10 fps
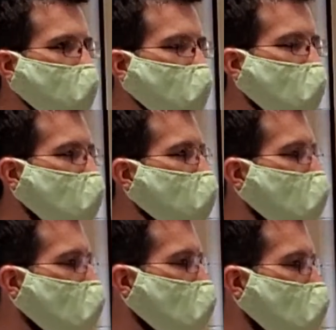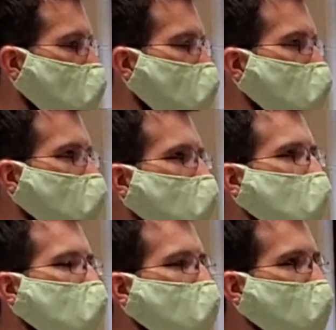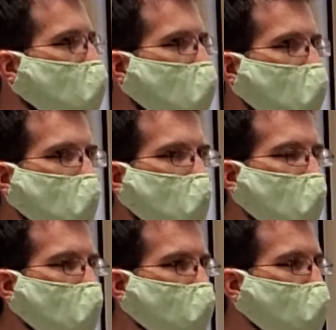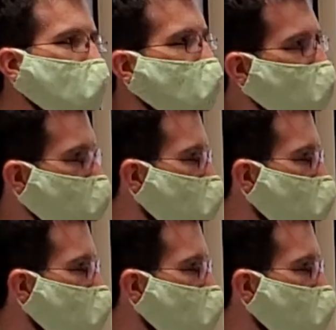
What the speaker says: tonight, remember that about 2 years